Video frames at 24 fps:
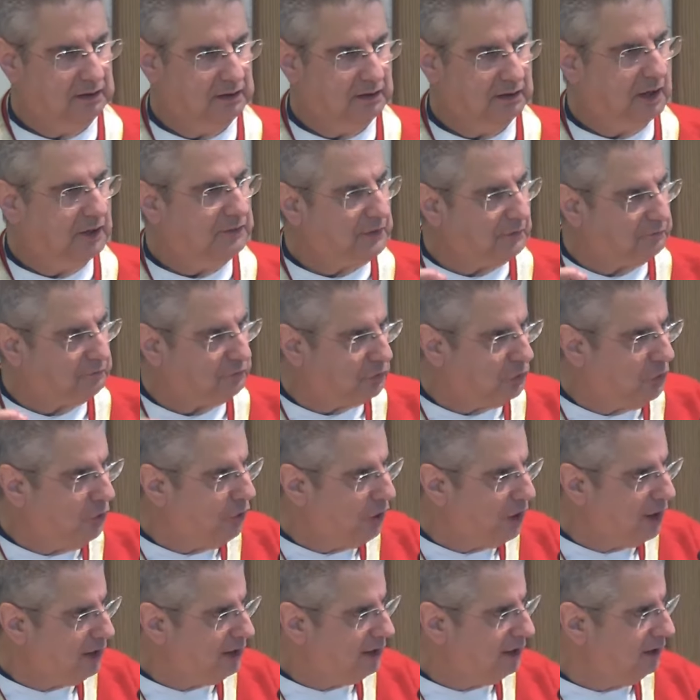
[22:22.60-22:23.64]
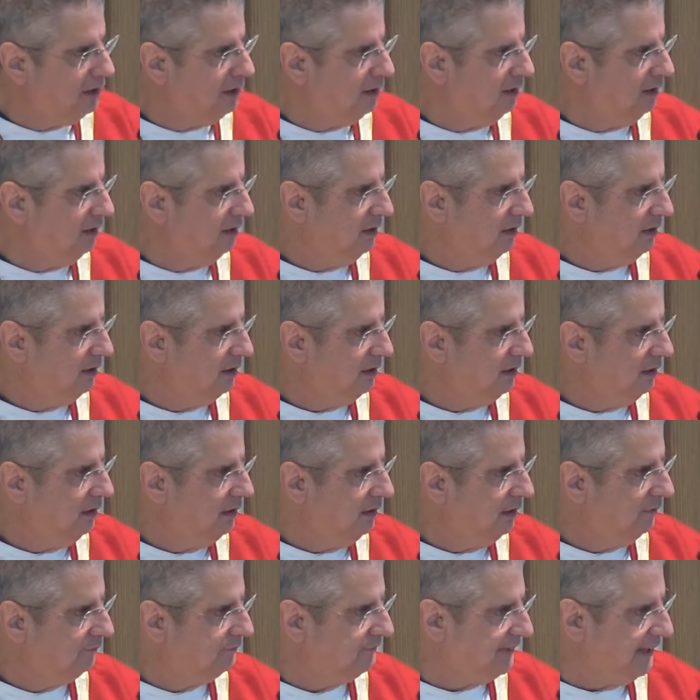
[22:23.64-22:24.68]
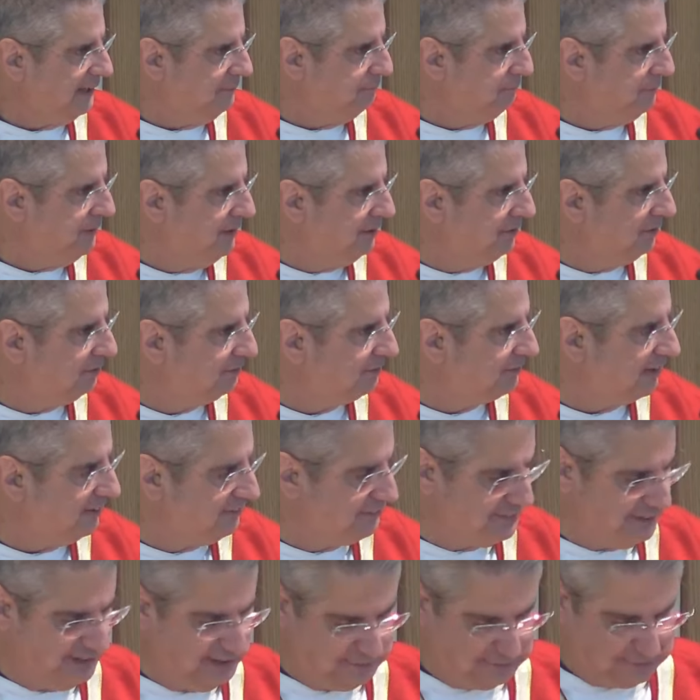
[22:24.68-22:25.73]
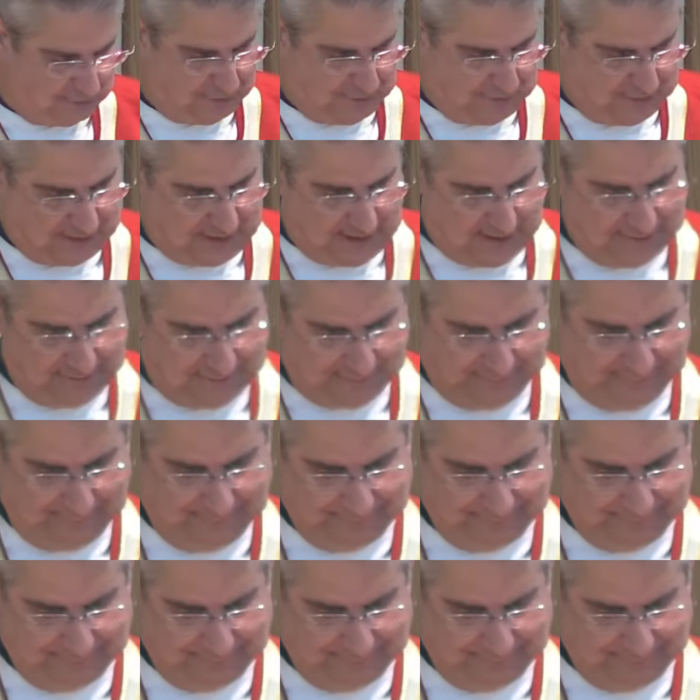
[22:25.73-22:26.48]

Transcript: on the floor of St. Peter's Cathedral in London.